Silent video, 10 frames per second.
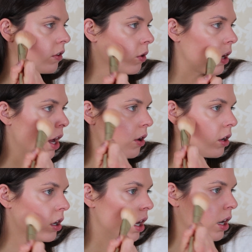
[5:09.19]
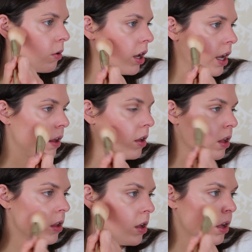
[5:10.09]
So counterclockwise
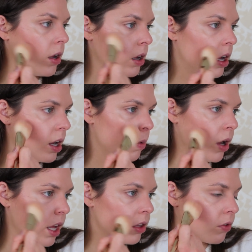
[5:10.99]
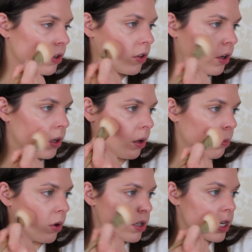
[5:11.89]
and clockwise for circular
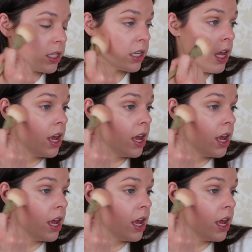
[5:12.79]
motions.